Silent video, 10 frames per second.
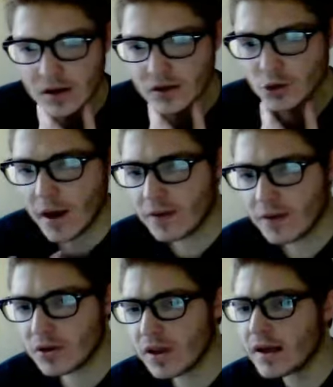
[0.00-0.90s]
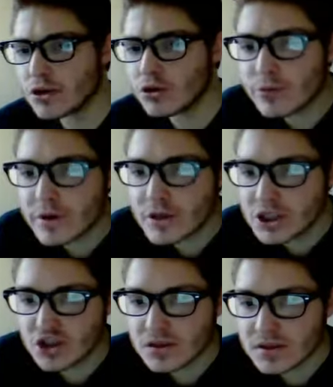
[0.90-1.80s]
you have a lot of
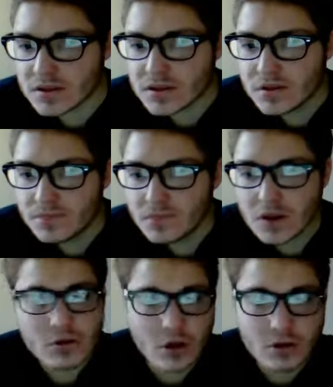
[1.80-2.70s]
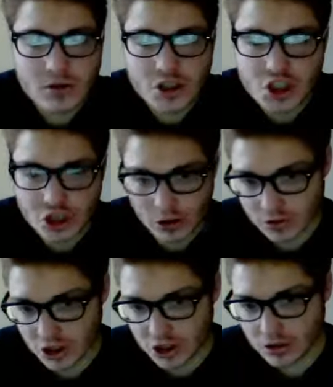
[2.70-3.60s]
Christians who go to
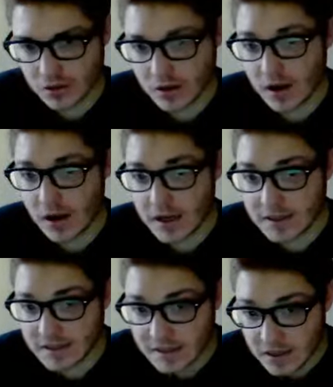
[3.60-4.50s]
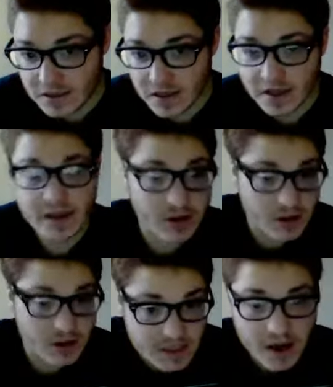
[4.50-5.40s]
church on Sunday and
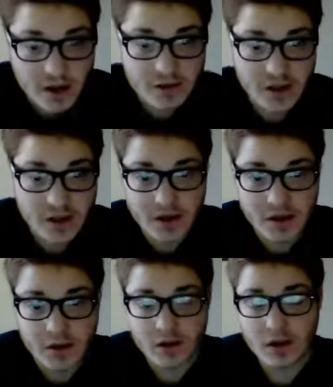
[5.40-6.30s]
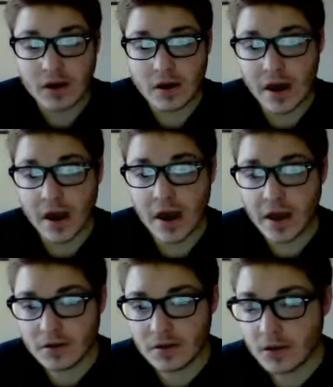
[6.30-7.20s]
on Saturday,
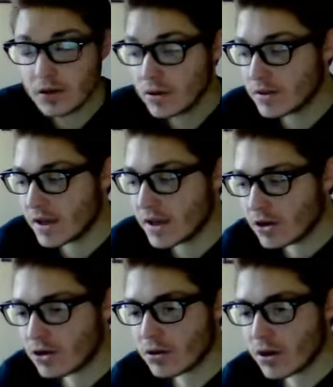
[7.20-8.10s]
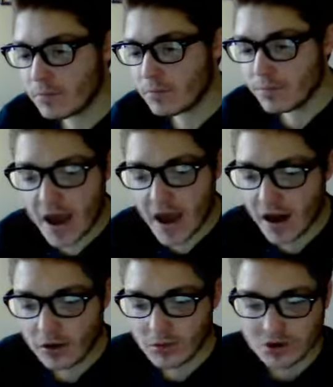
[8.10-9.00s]
and they hear
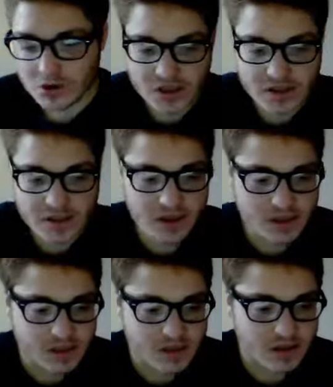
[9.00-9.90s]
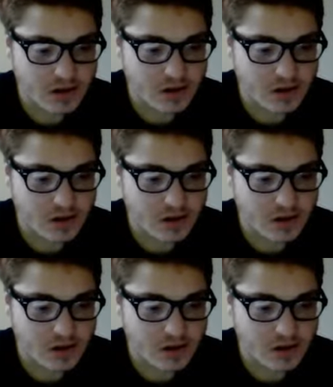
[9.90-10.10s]
how Jesus